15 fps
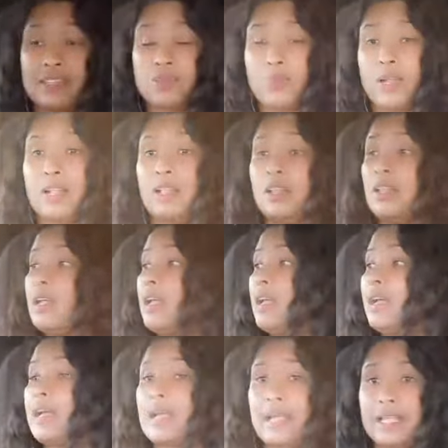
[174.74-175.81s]
well
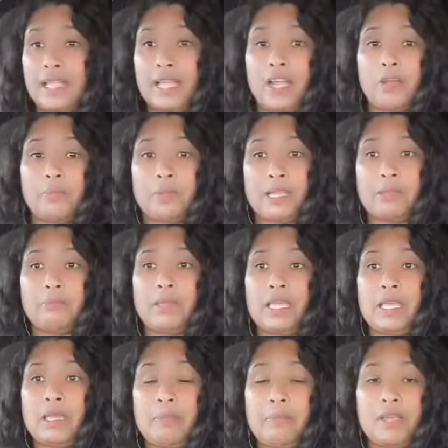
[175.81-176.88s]
get an Airbnb
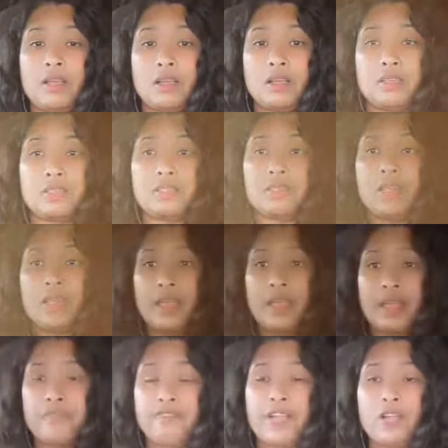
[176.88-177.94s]
because
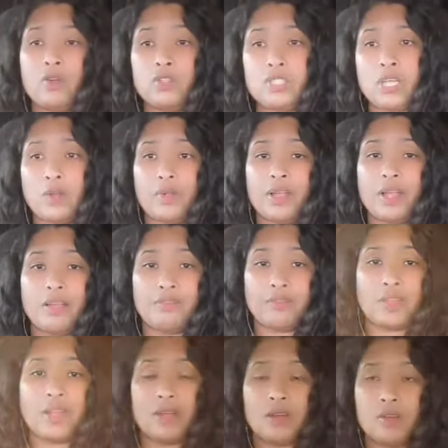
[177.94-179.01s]
if I go to a
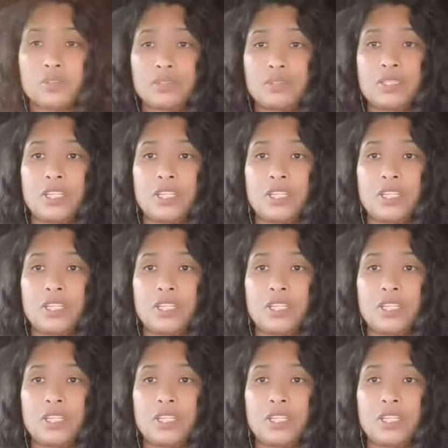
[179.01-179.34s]
recovery house,